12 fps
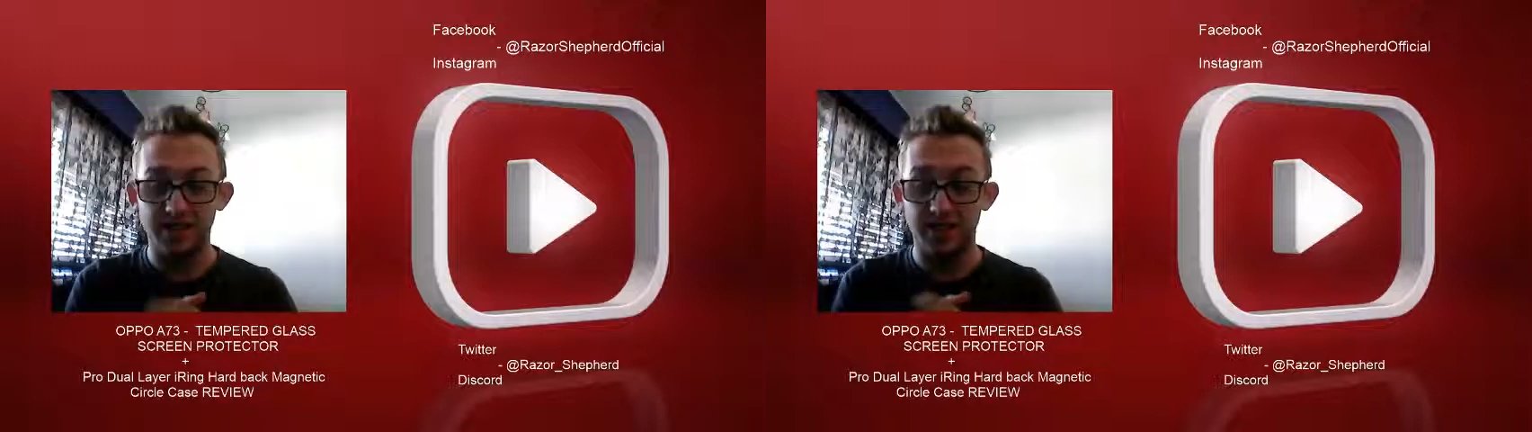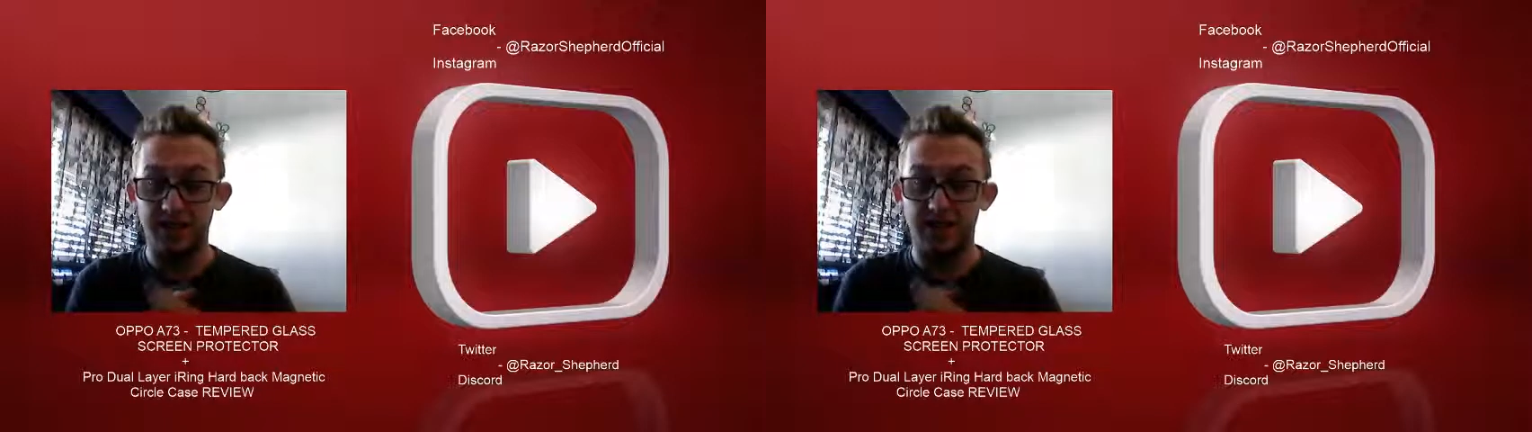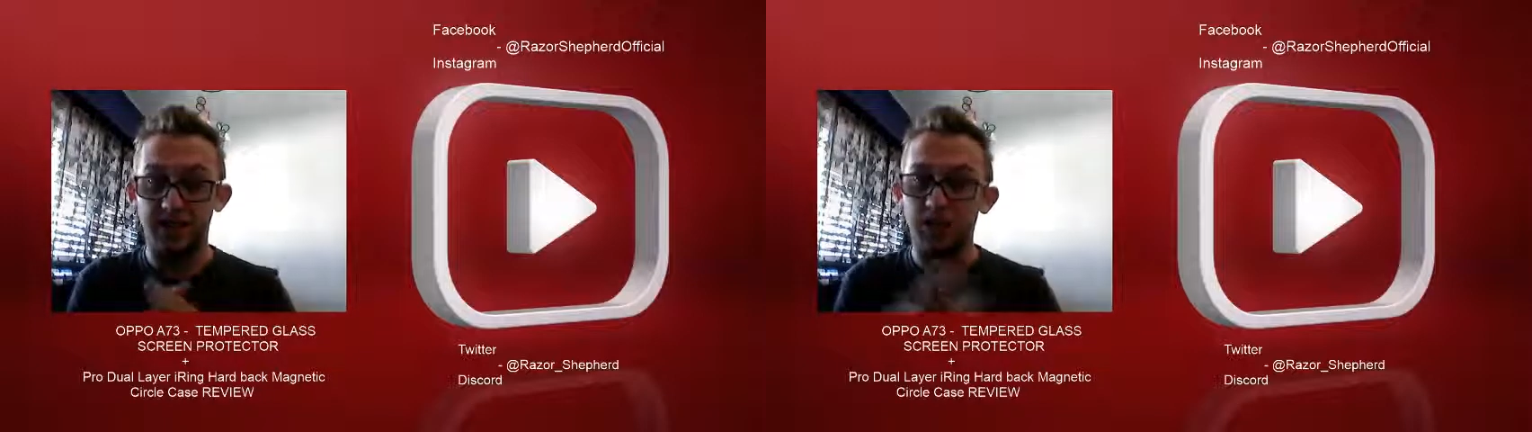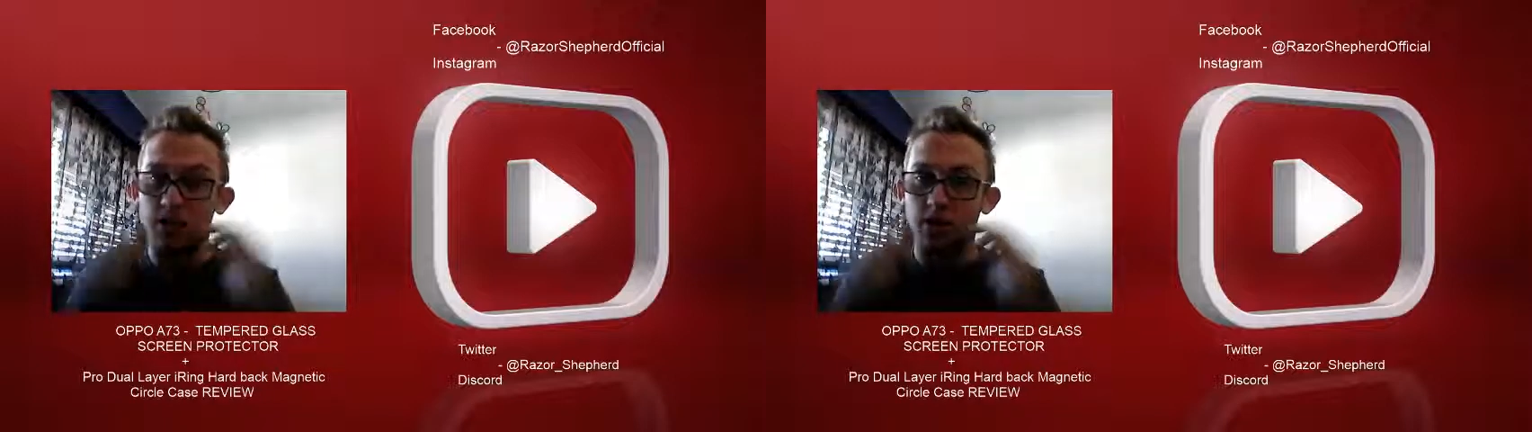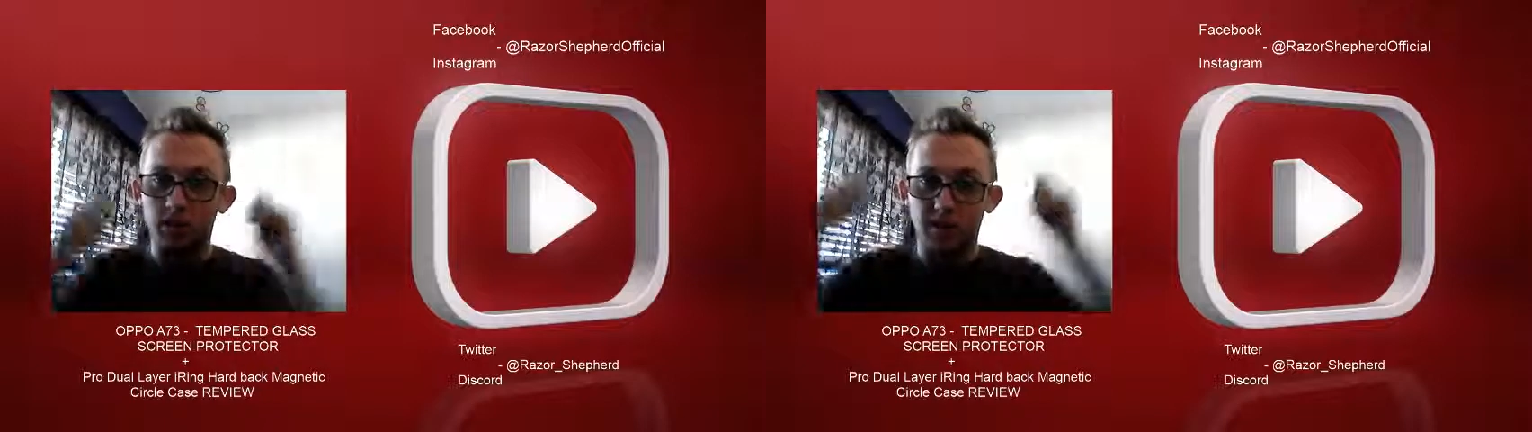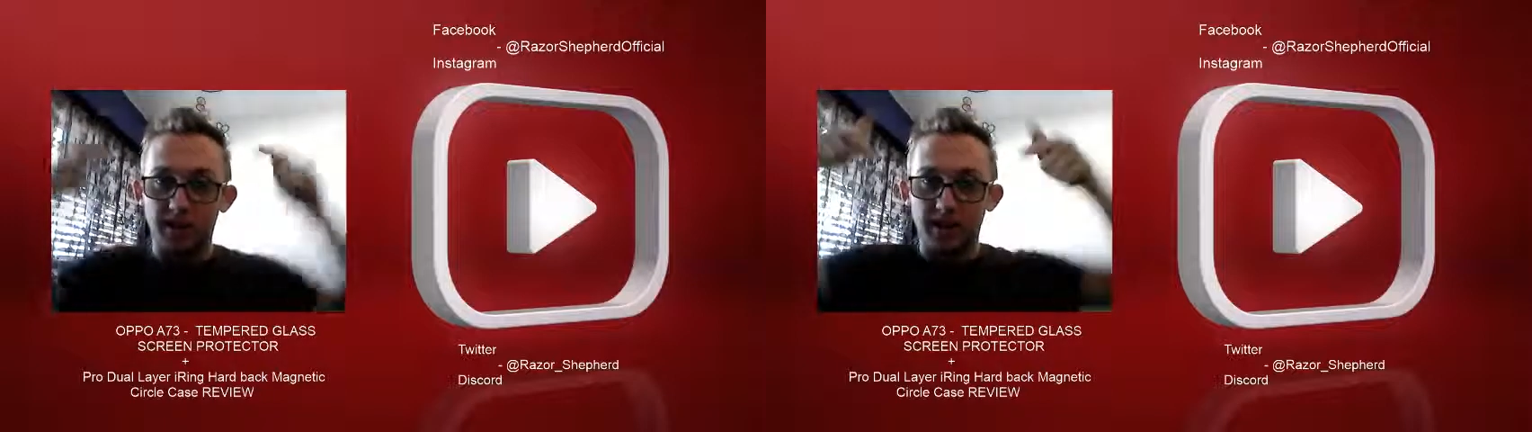you can see below
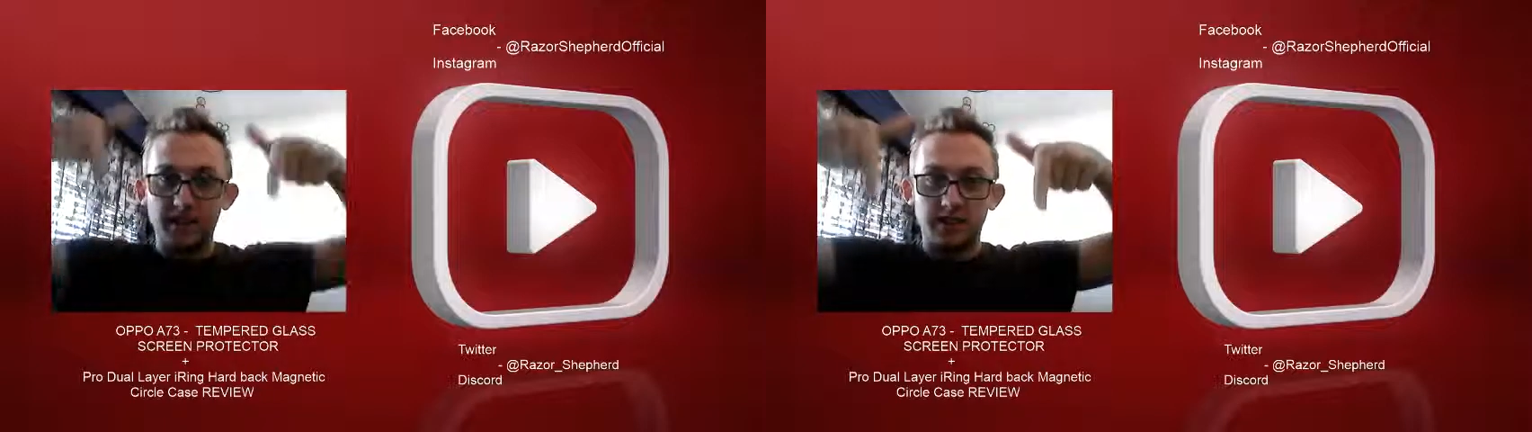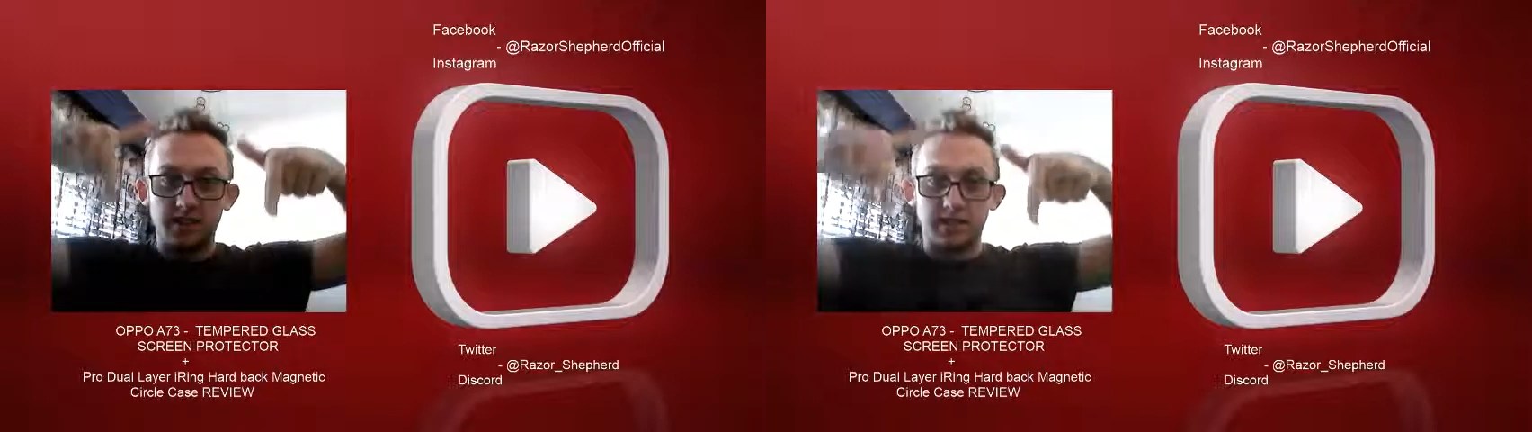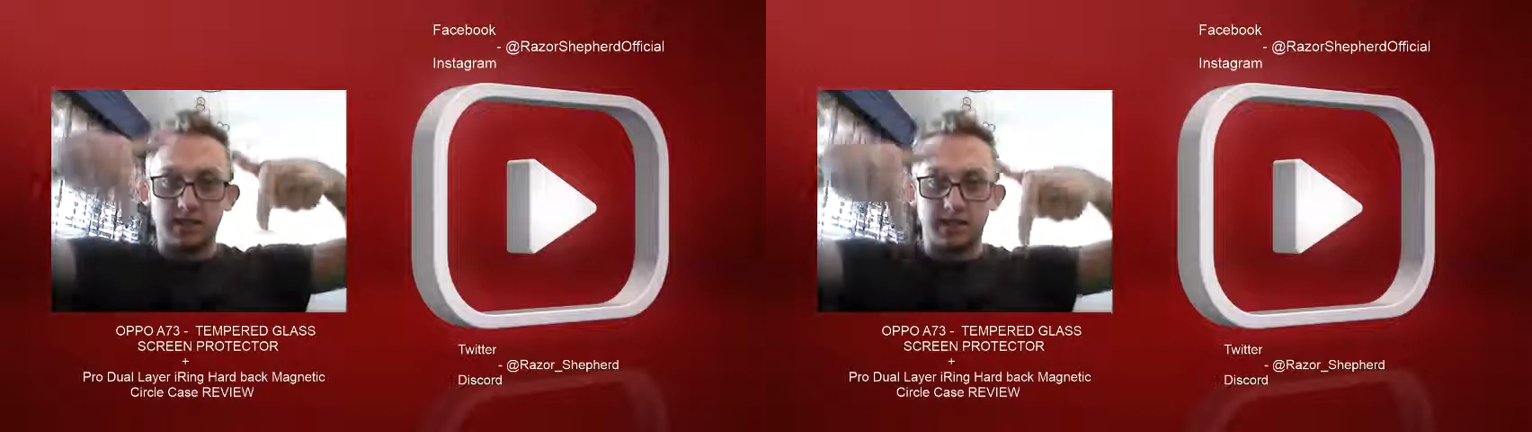my face,